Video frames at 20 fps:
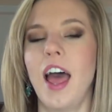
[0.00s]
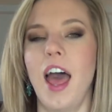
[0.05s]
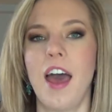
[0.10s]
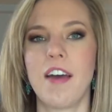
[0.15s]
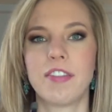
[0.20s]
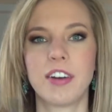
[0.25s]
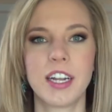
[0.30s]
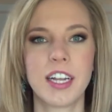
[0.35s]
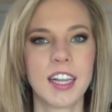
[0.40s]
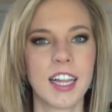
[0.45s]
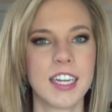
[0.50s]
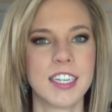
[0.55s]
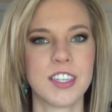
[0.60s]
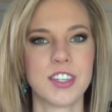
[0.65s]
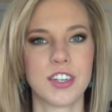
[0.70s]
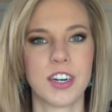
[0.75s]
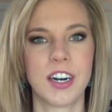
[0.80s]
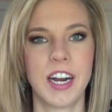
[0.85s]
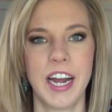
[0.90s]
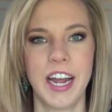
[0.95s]
every
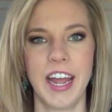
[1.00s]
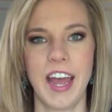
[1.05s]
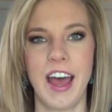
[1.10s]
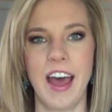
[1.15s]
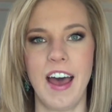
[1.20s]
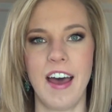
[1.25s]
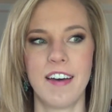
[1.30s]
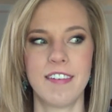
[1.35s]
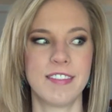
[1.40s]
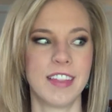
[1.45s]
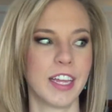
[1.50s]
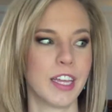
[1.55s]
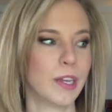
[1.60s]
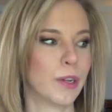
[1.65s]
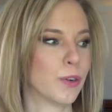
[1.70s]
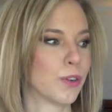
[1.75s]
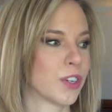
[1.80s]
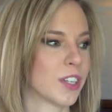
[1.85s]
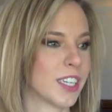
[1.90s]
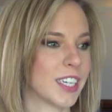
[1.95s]
cleanser I have that
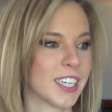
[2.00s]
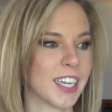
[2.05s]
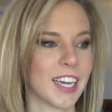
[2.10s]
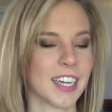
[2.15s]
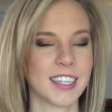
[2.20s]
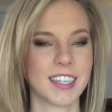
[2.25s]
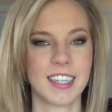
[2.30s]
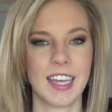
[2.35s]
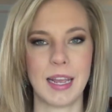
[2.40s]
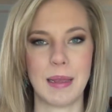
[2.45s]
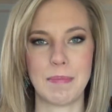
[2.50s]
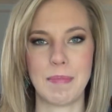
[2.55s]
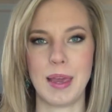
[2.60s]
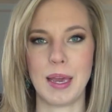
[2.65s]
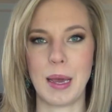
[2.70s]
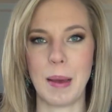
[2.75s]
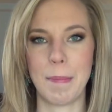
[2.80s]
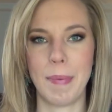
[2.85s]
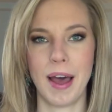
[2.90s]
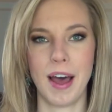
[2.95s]
usually gets like
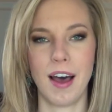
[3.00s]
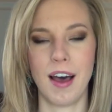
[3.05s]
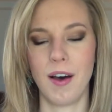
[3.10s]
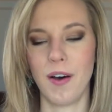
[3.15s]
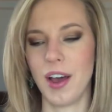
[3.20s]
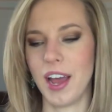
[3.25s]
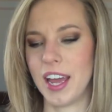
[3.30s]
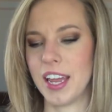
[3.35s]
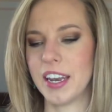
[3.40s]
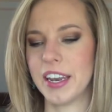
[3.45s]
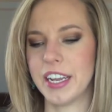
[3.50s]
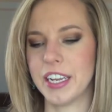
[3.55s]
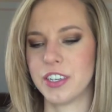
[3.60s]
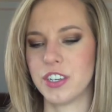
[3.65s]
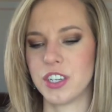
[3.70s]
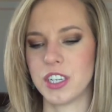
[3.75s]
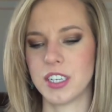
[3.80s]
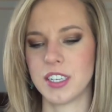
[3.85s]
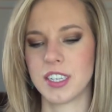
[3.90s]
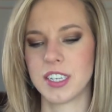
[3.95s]
makeup out, and it
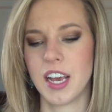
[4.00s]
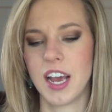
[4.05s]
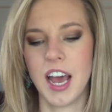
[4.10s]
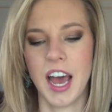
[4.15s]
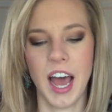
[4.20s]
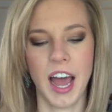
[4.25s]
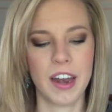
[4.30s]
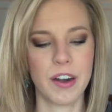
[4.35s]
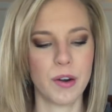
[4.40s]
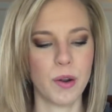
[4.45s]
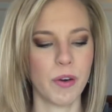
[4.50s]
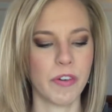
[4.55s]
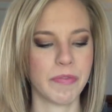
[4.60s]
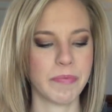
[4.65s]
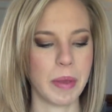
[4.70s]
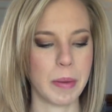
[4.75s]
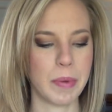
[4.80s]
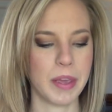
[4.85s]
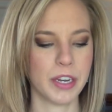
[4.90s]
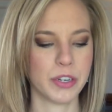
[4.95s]
just, I don't know if
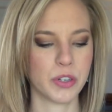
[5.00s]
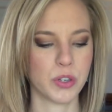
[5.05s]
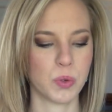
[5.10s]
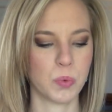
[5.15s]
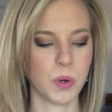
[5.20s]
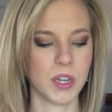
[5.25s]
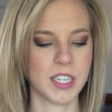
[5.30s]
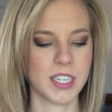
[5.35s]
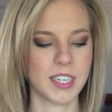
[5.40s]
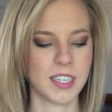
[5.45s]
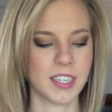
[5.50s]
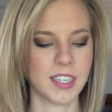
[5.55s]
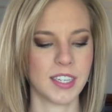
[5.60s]
maybe it just wasn't a